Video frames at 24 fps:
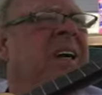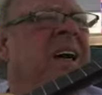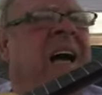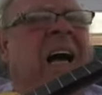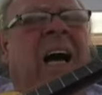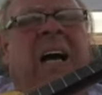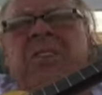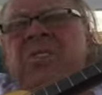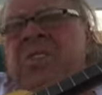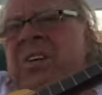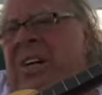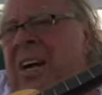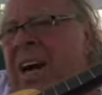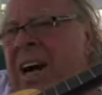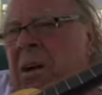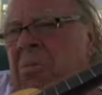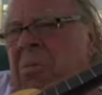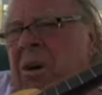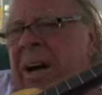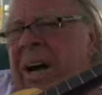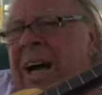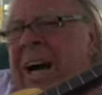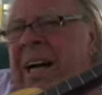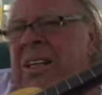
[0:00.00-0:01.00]
actually got
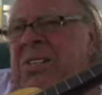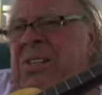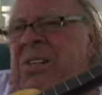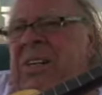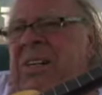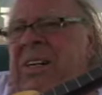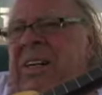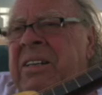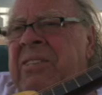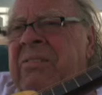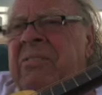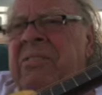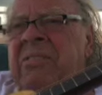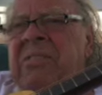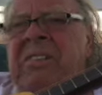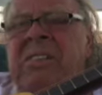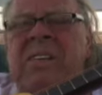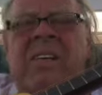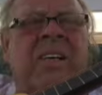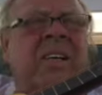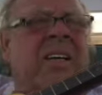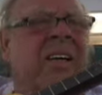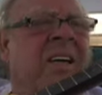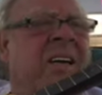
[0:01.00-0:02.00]
it by accident.
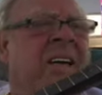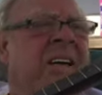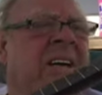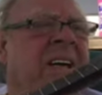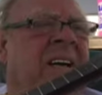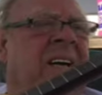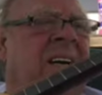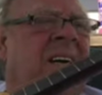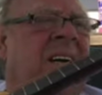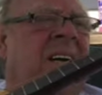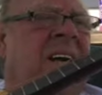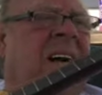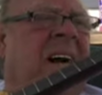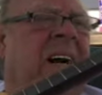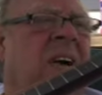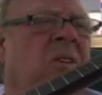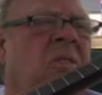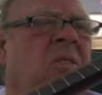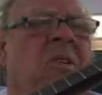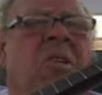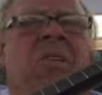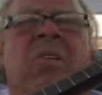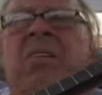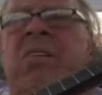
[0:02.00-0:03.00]
I
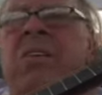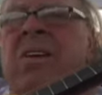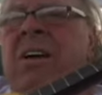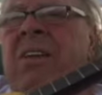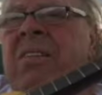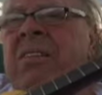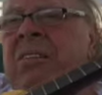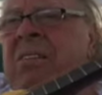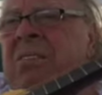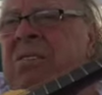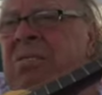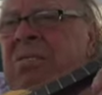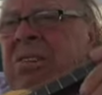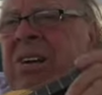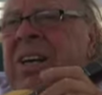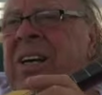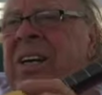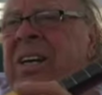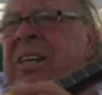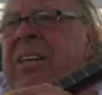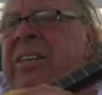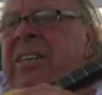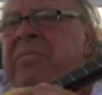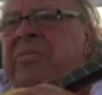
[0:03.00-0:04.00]
ordered
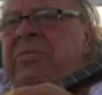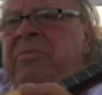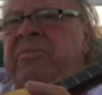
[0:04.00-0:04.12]
3